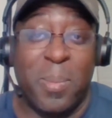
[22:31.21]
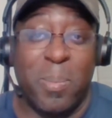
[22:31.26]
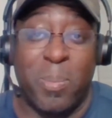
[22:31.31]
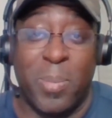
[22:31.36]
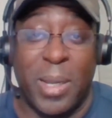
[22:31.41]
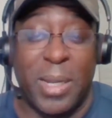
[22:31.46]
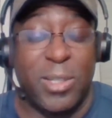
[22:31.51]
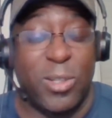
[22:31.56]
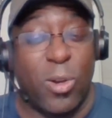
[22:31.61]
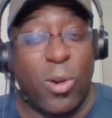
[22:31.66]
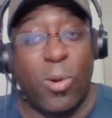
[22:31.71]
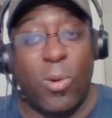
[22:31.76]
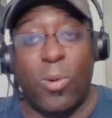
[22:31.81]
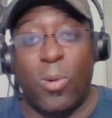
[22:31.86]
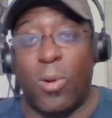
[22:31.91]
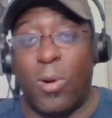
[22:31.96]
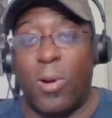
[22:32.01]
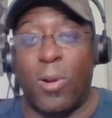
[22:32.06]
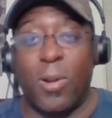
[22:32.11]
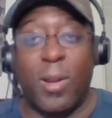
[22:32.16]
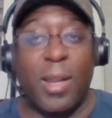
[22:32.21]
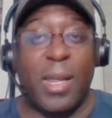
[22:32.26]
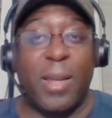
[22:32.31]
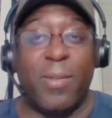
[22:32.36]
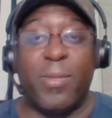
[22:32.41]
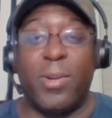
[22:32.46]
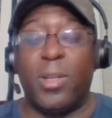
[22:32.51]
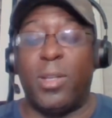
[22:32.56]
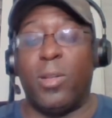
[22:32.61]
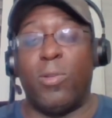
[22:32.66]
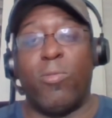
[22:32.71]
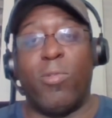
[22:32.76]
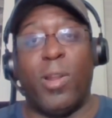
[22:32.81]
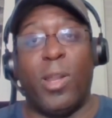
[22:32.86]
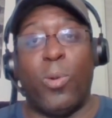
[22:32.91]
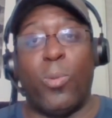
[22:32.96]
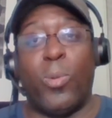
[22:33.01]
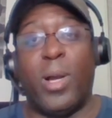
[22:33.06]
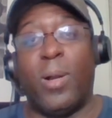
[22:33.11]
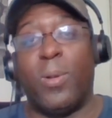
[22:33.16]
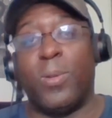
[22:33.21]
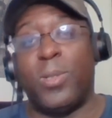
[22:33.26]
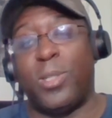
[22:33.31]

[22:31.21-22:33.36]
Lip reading: but as a whole, all 11 did really well.